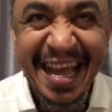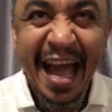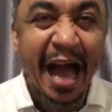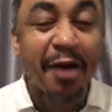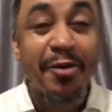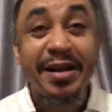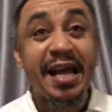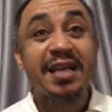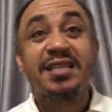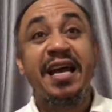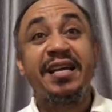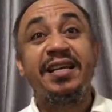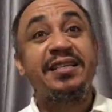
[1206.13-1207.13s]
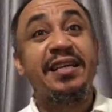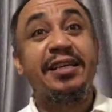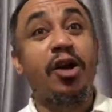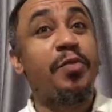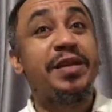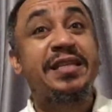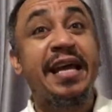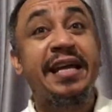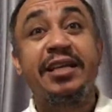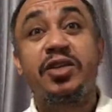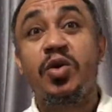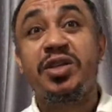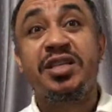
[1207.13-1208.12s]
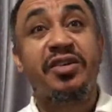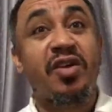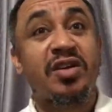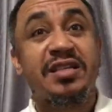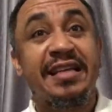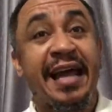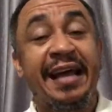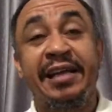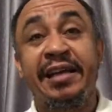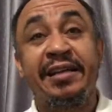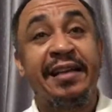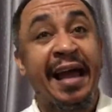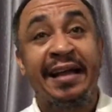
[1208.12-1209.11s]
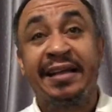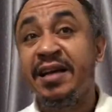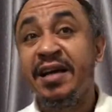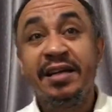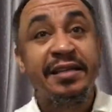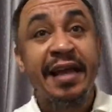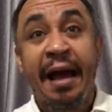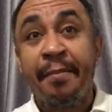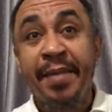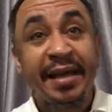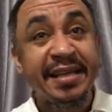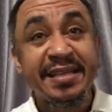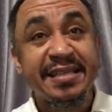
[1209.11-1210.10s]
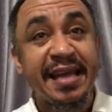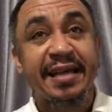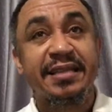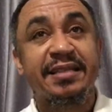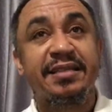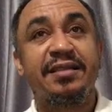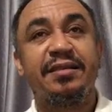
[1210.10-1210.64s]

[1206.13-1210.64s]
And when they are saying this thing, they'll be saying it so seriously, like they are making sense.